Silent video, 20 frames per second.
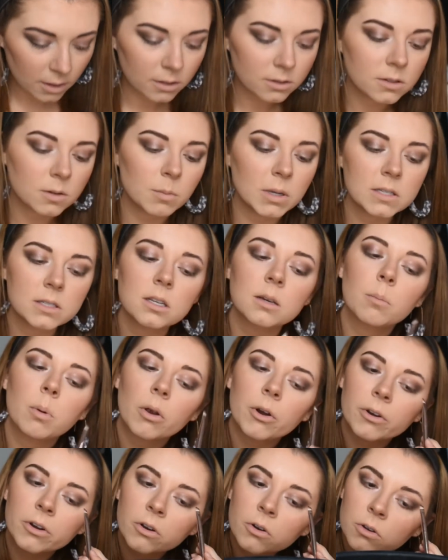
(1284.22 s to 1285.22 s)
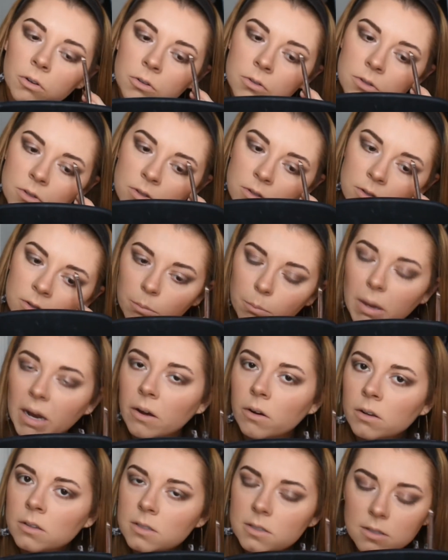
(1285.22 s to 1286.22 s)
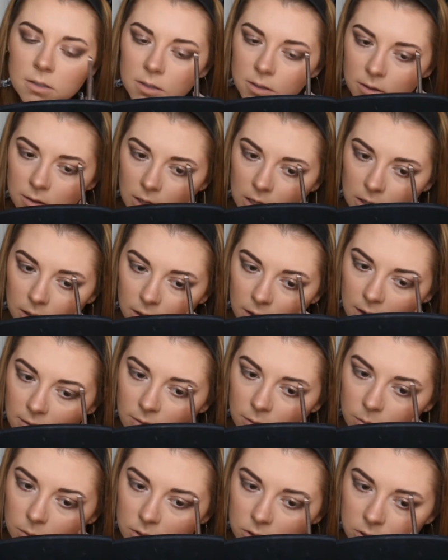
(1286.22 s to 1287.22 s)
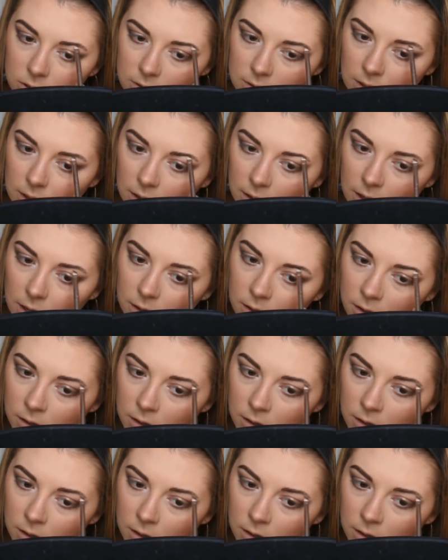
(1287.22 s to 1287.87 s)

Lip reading: domestic partners, parents? Like, everyone's just like that.